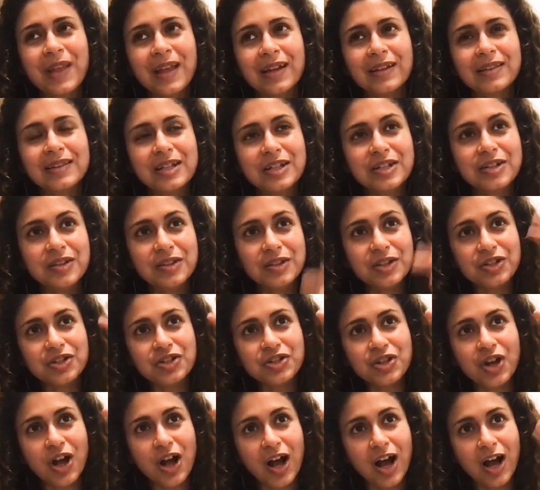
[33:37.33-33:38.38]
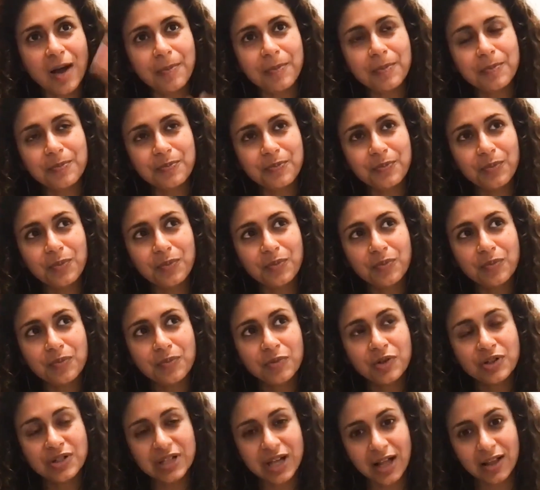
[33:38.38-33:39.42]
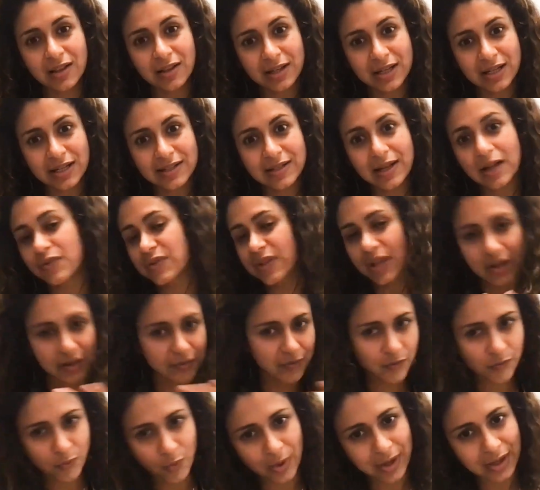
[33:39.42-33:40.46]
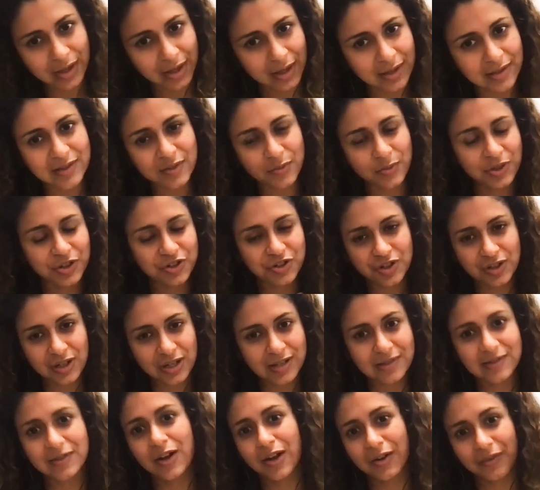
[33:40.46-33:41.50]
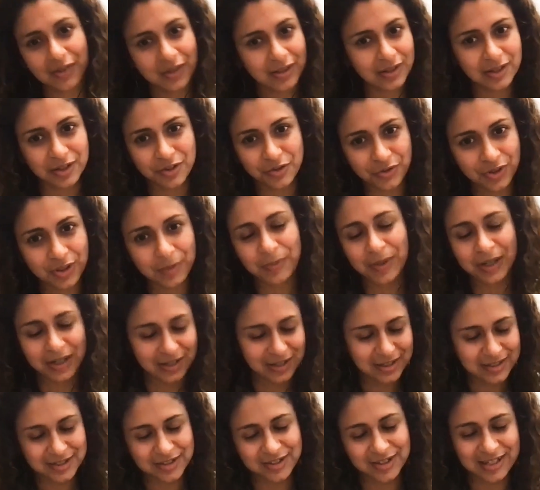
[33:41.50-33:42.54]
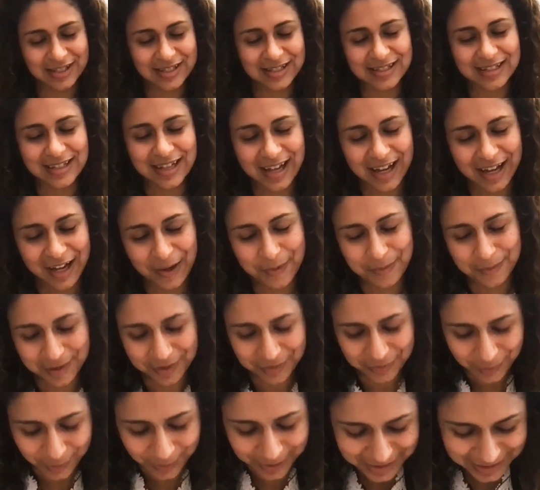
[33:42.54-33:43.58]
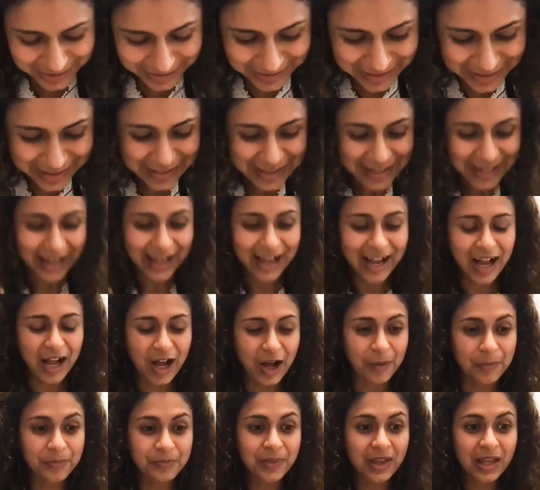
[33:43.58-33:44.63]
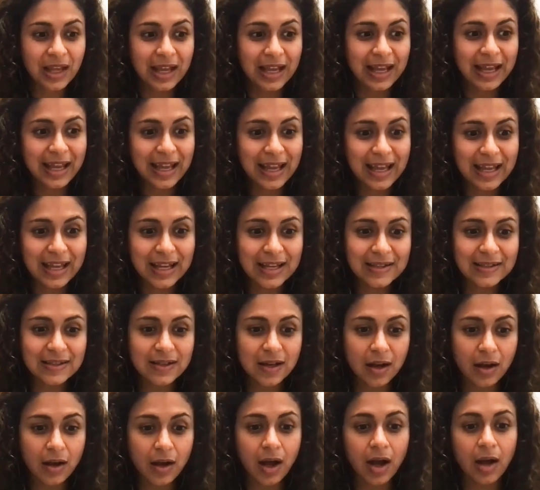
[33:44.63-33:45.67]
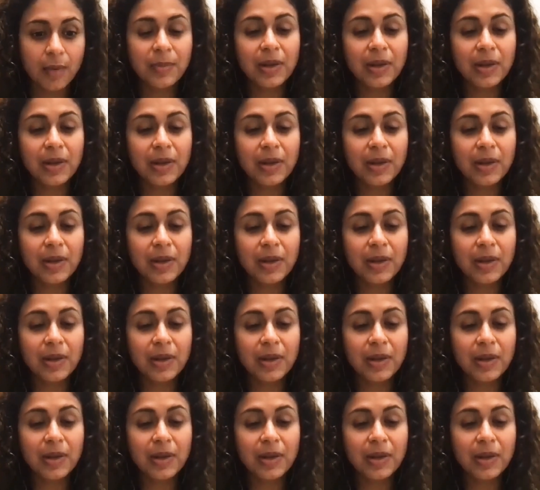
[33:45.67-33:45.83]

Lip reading: So the top modalities outside of avoidance, which is not really a treatment, it's just avoiding, is